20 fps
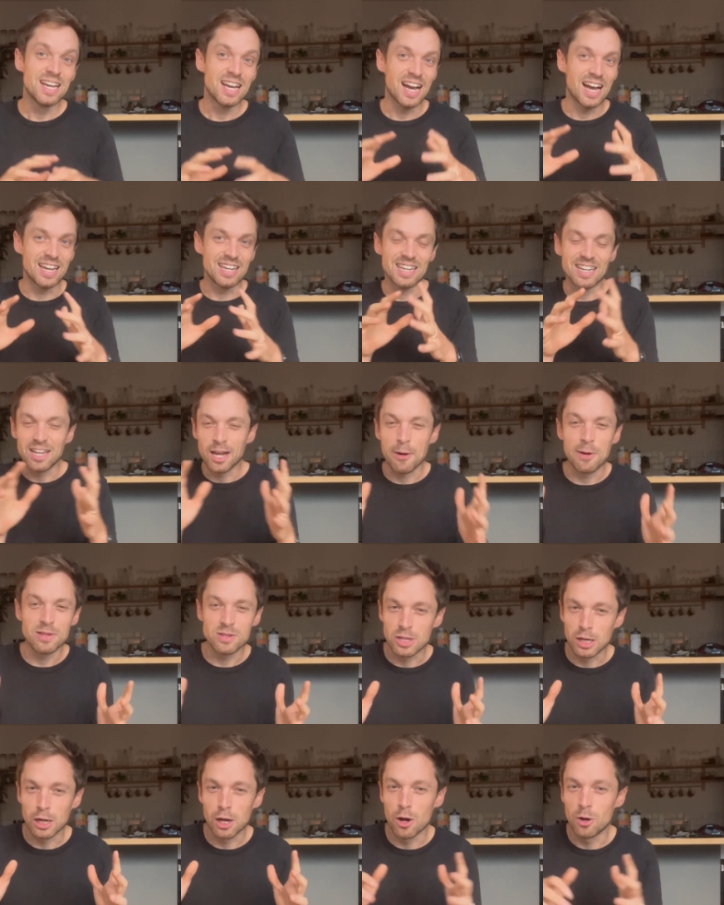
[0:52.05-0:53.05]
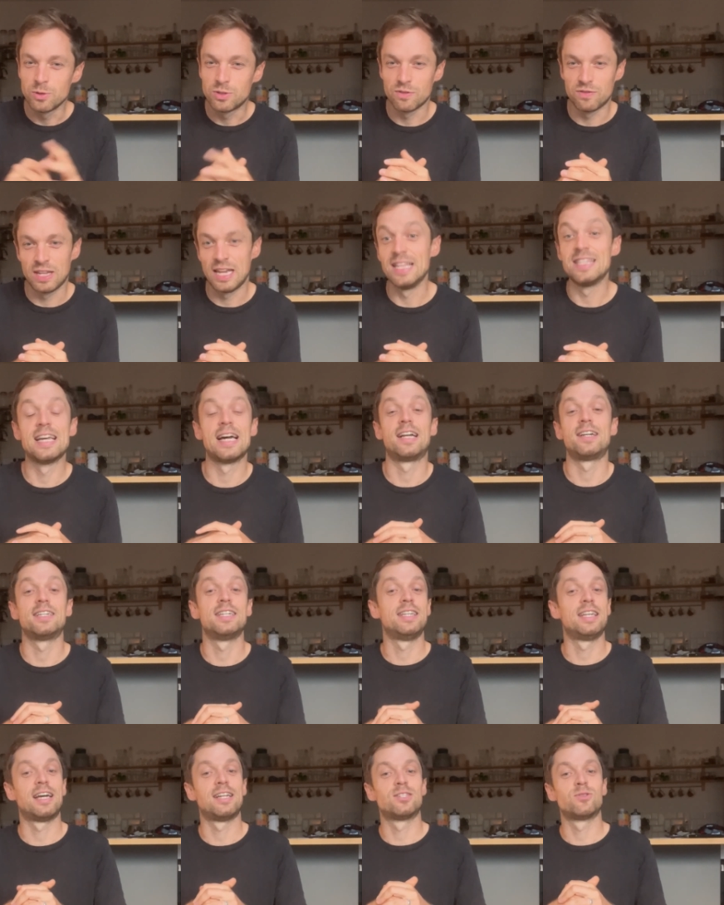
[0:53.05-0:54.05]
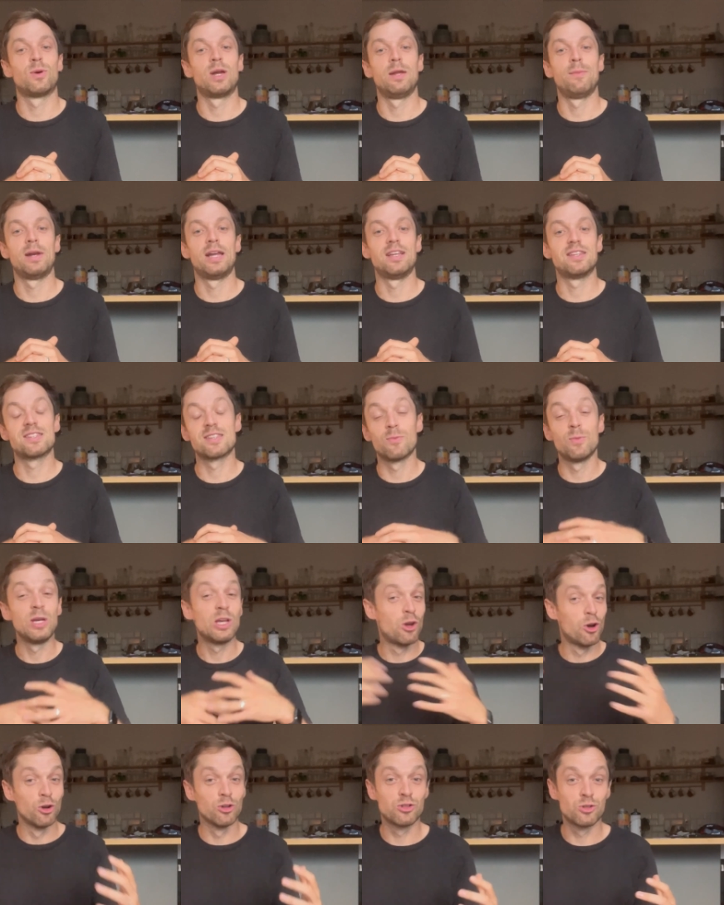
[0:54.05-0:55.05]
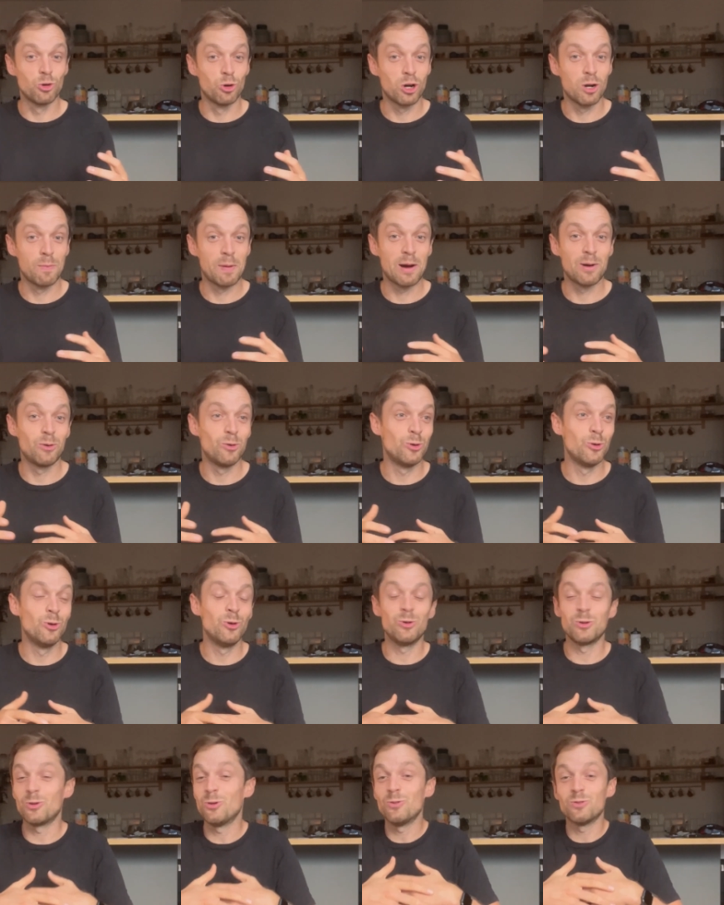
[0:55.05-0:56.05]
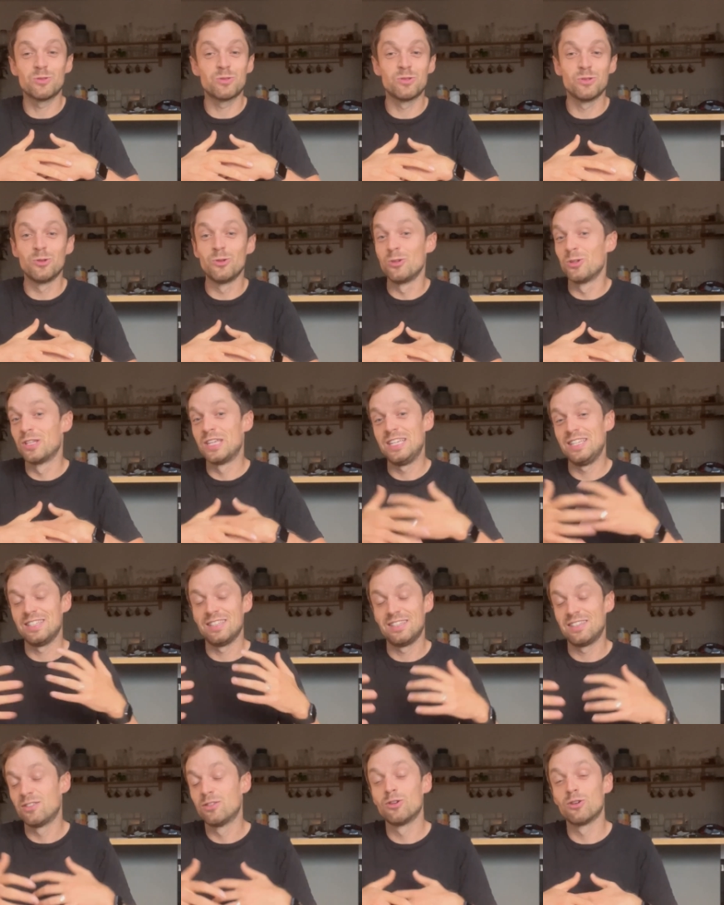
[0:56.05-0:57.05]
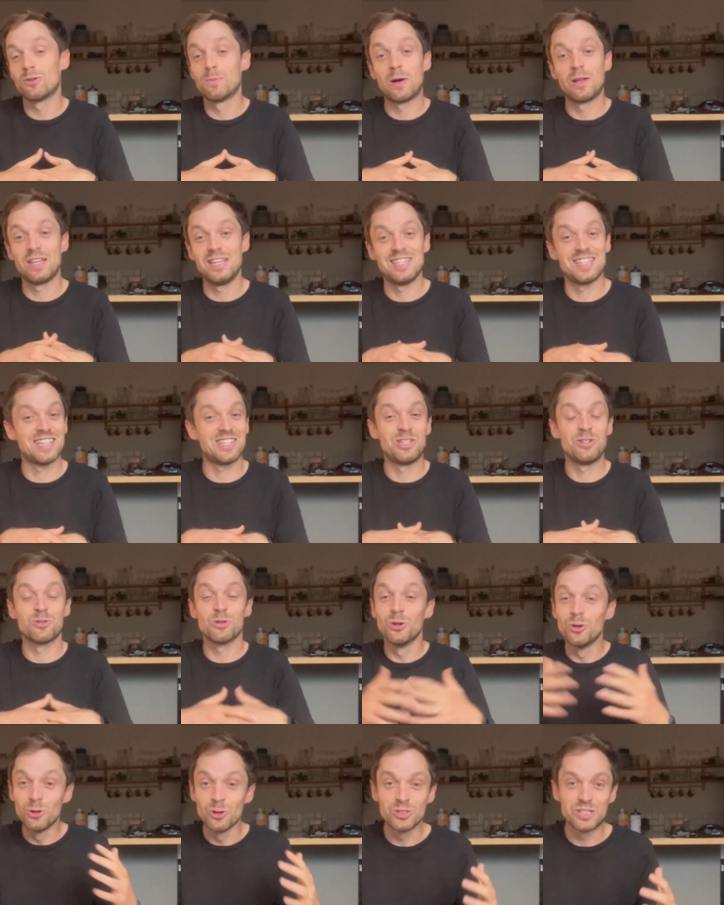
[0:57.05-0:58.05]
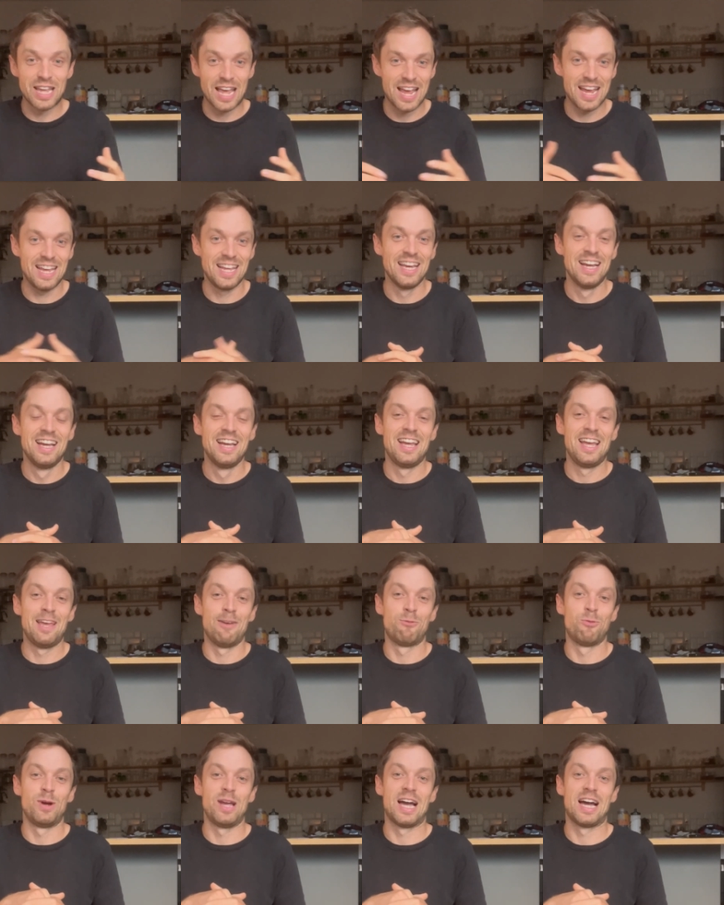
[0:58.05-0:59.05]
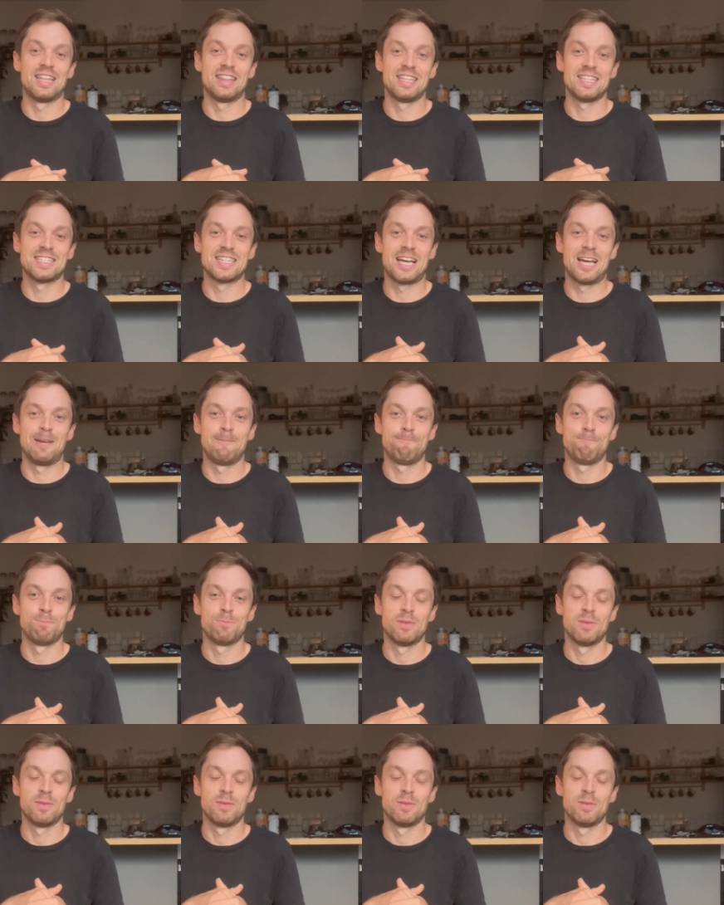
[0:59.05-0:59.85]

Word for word: I didn't go into loads of detail in that twenty minutes, and we could talk about all, all the talk about these issues all day if we had the time.